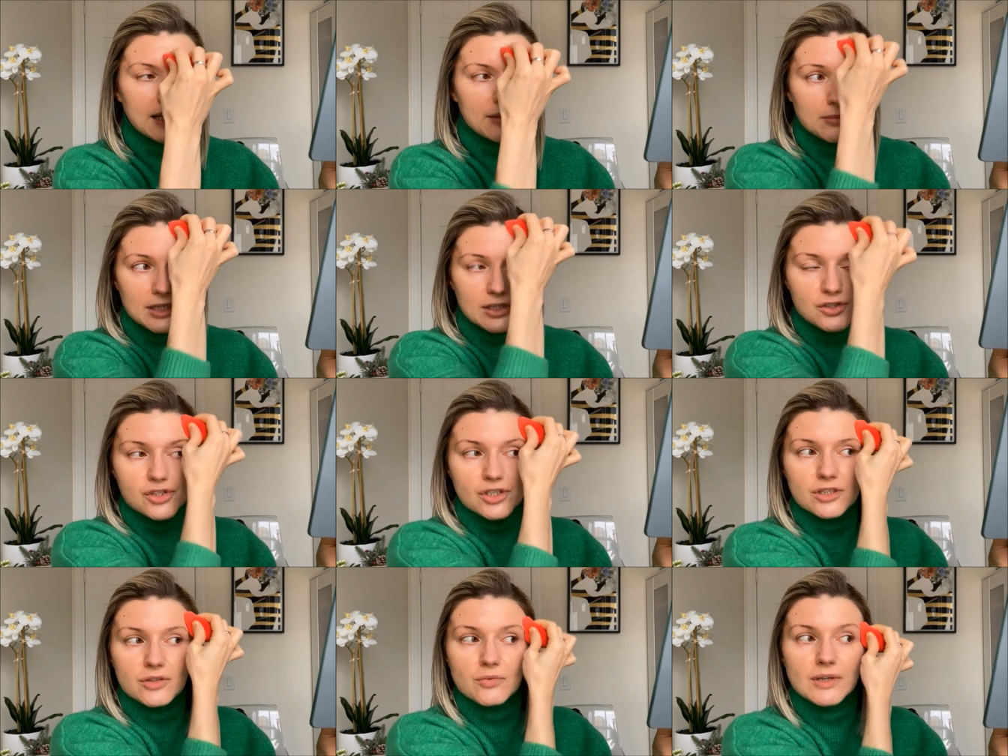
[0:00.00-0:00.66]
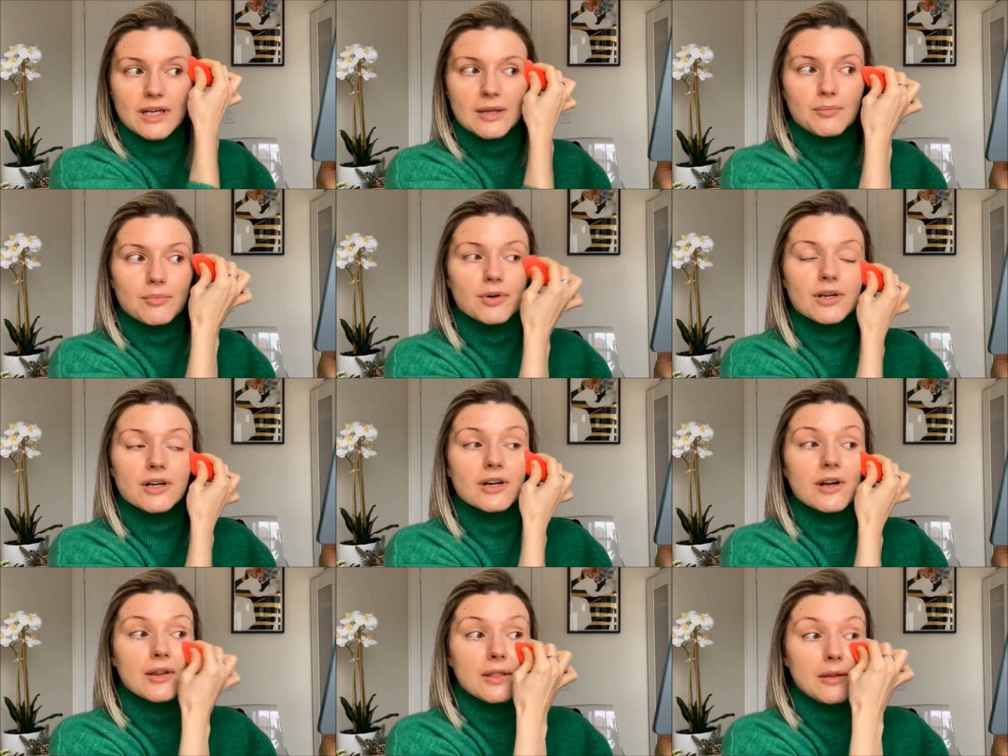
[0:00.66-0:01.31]
mentioned, when I put
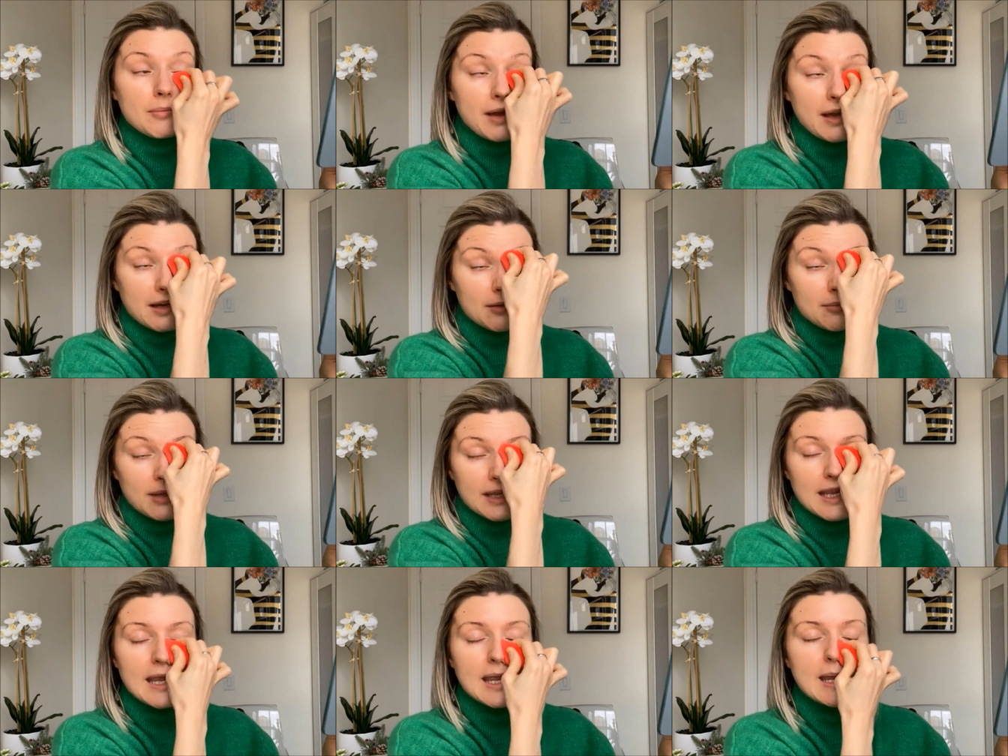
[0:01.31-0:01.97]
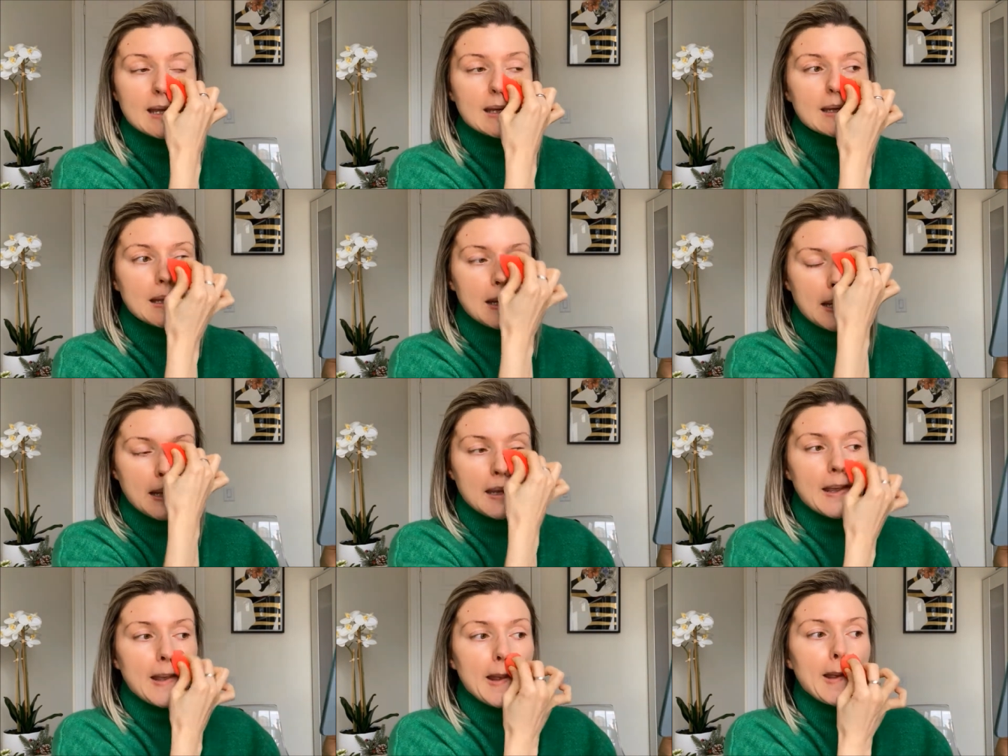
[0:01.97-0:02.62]
it on the back of my hand,
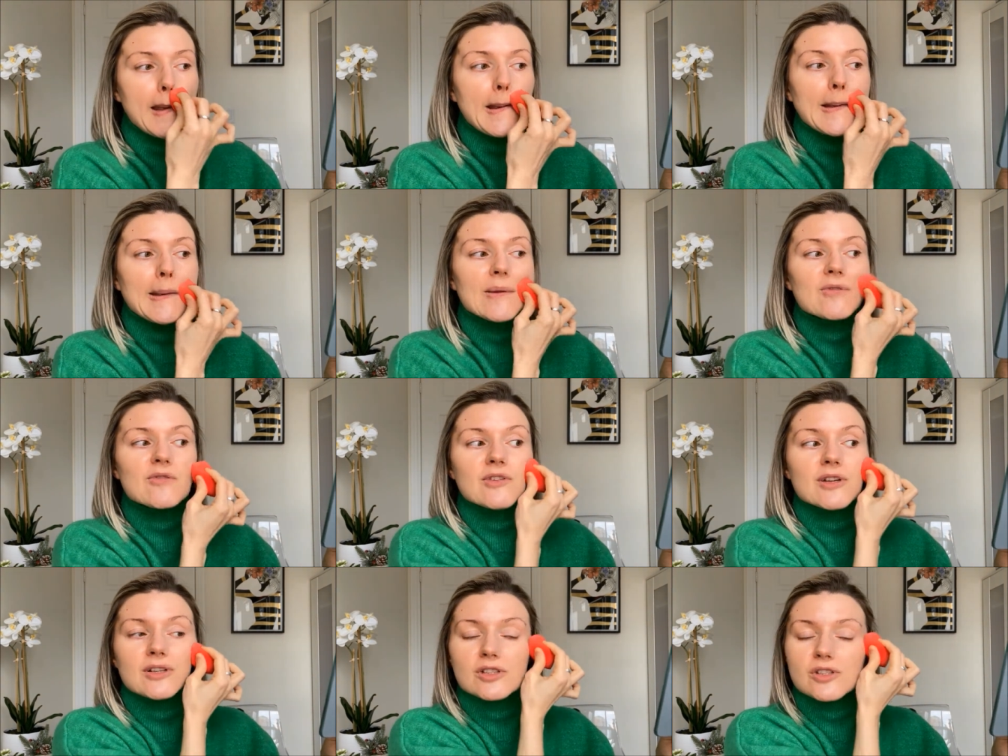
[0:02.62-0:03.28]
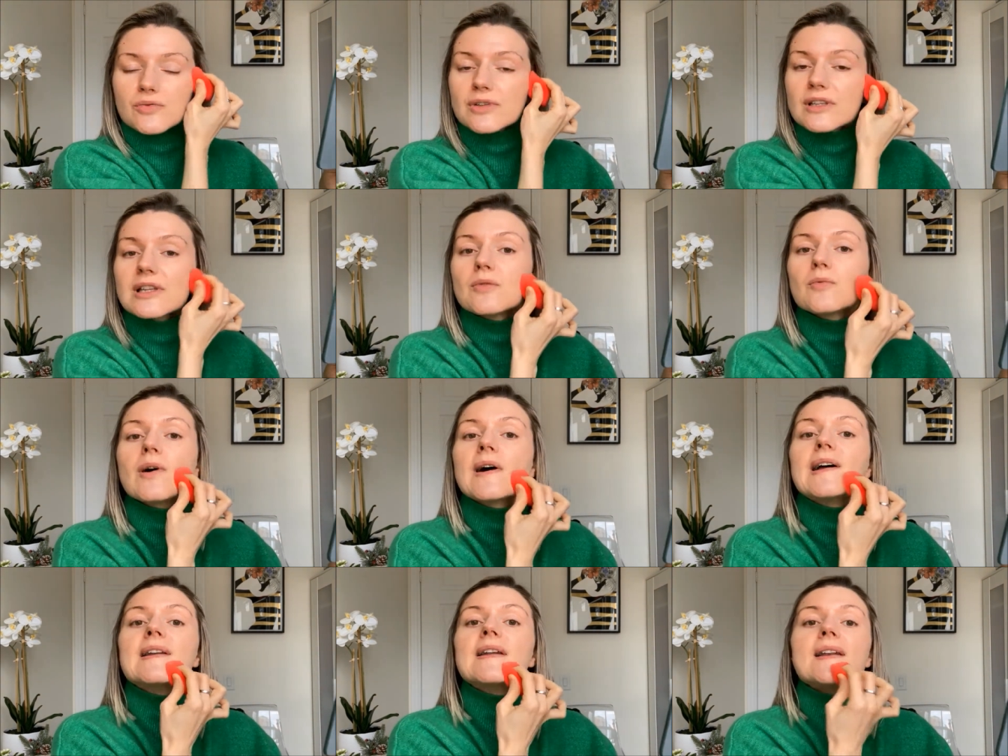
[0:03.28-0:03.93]
it feels really
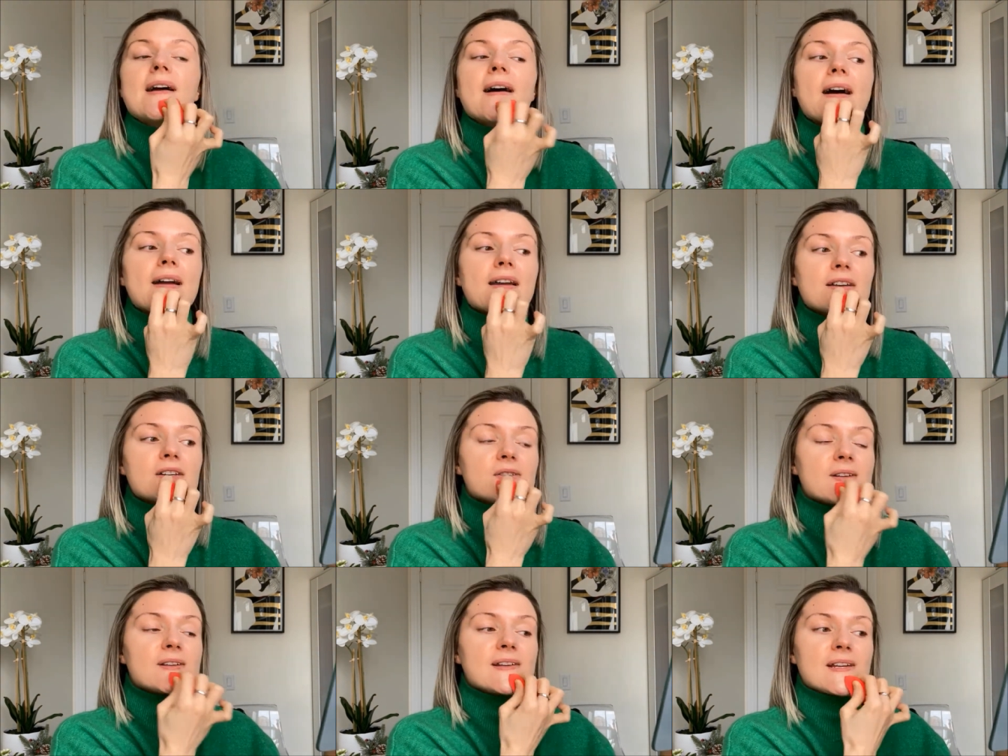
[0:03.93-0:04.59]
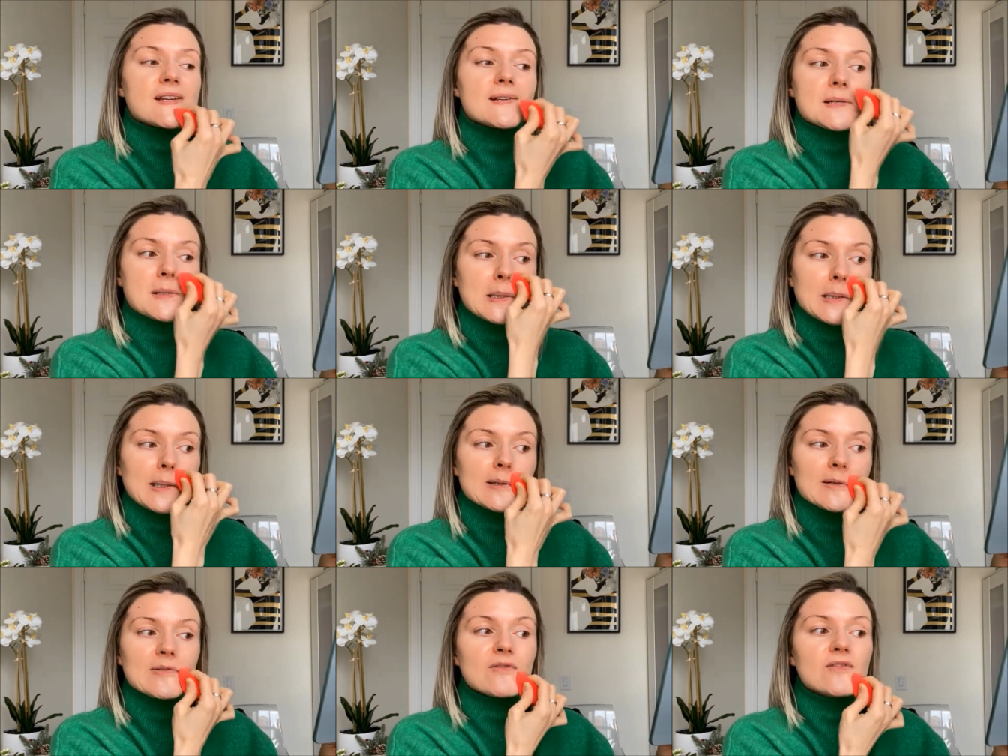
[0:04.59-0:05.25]
wet and hydrating. It
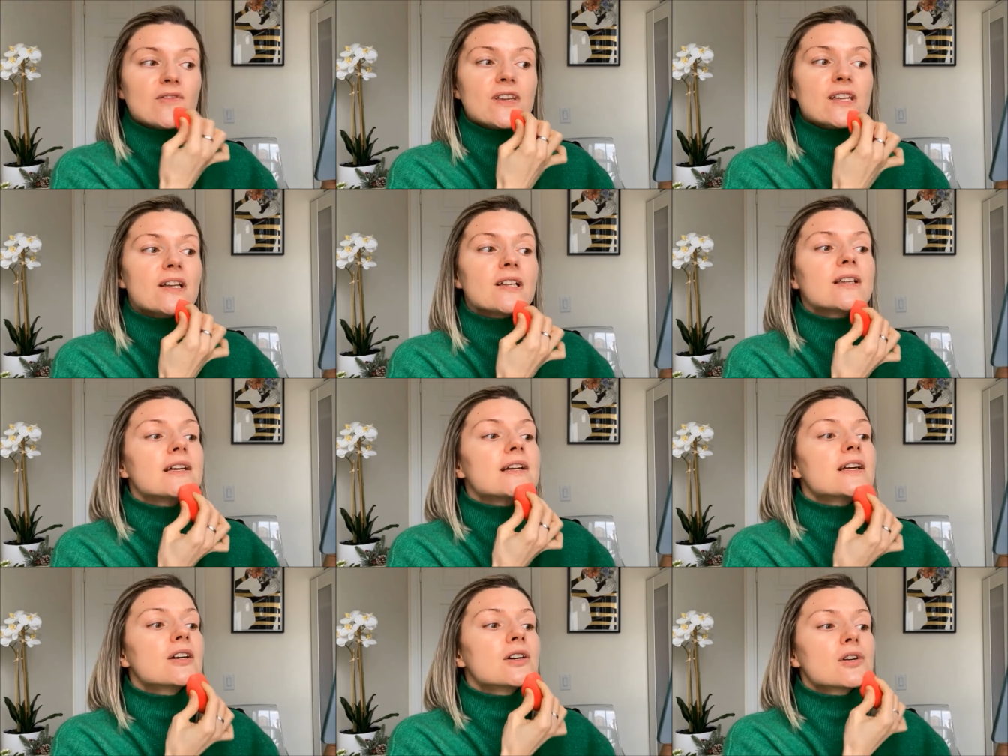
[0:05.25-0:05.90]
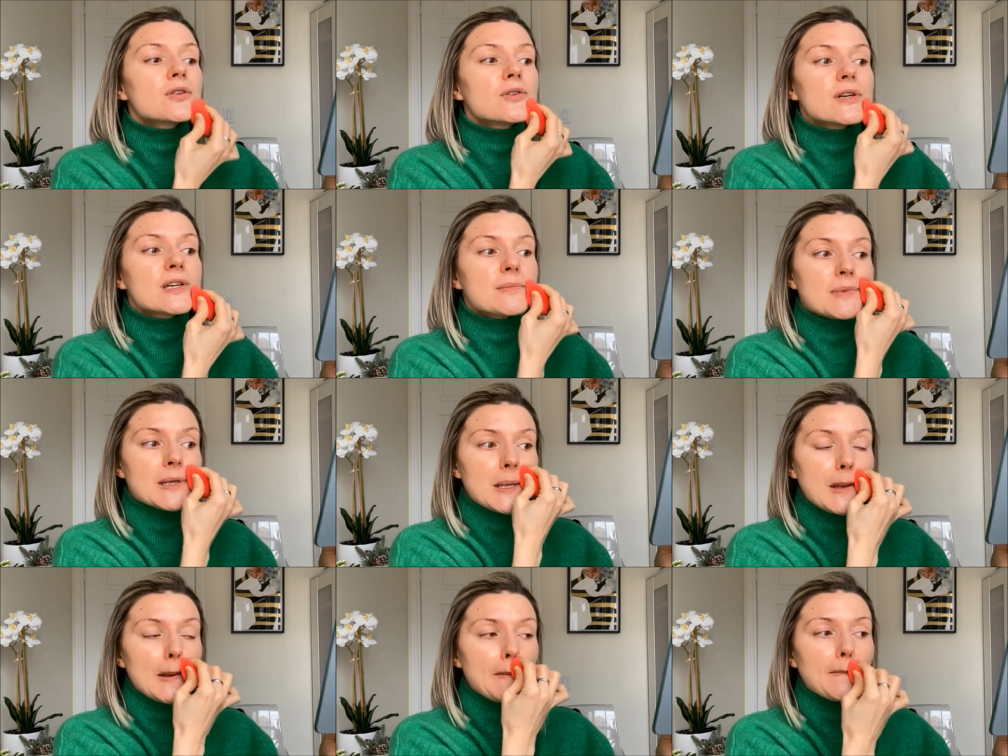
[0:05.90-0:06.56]
doesn't feel like a
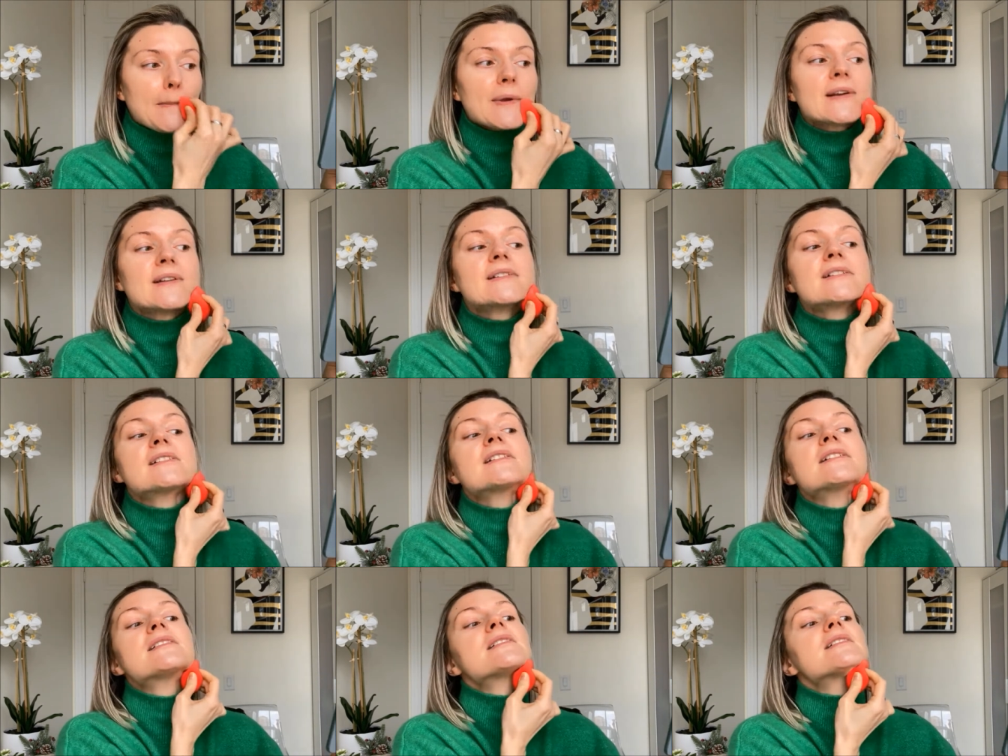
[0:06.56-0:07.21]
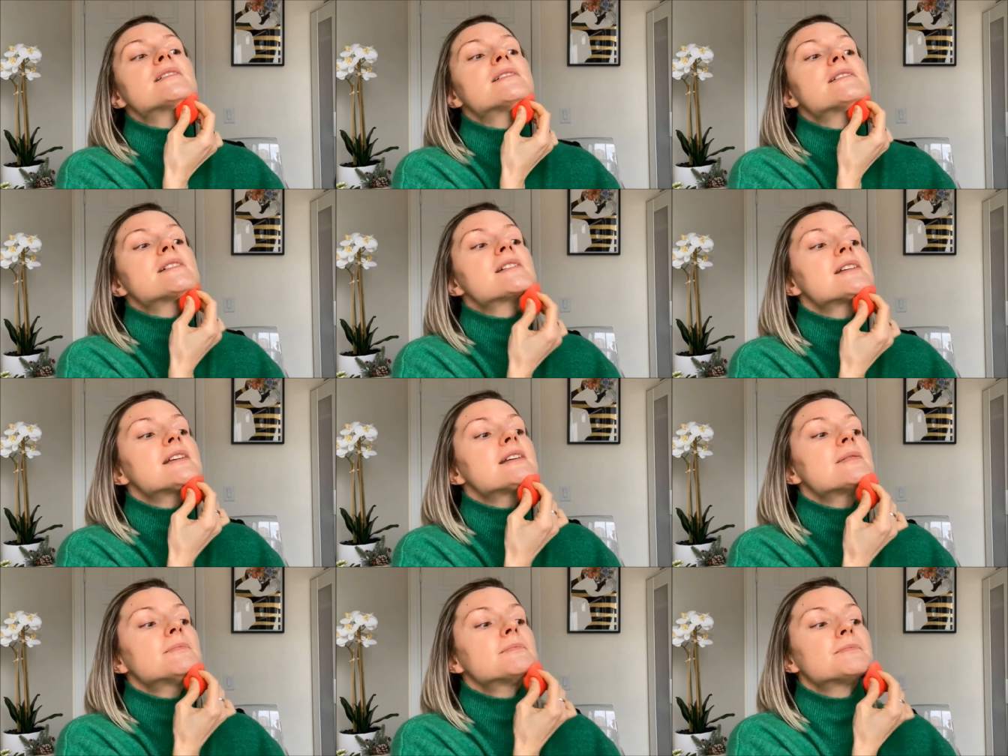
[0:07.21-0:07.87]
creamy
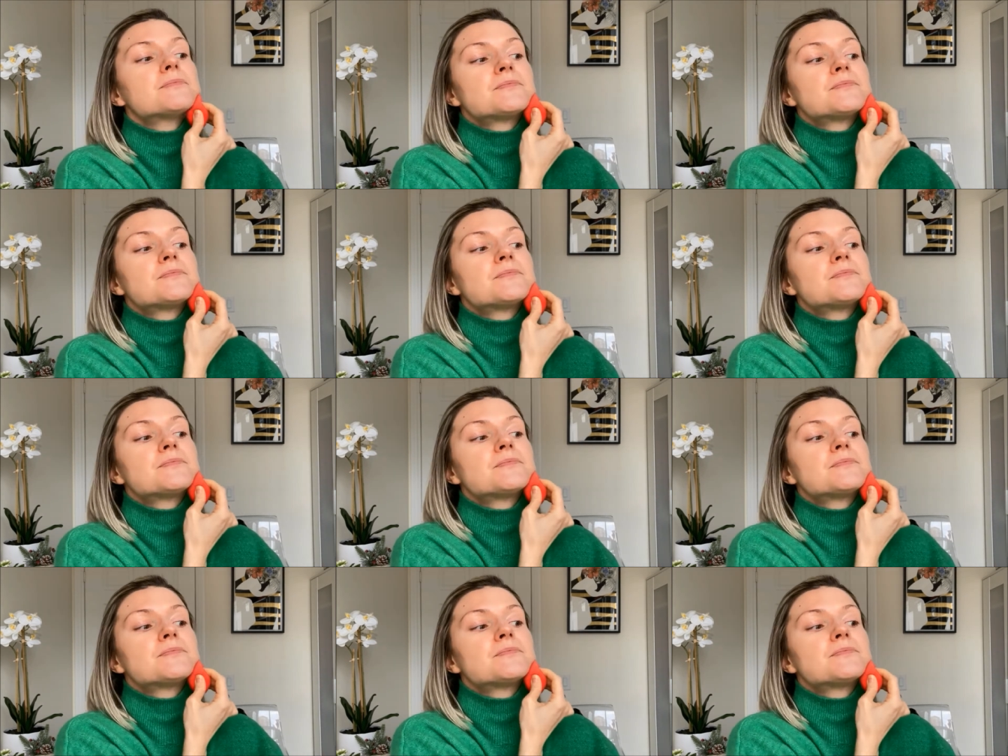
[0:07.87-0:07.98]
consistency.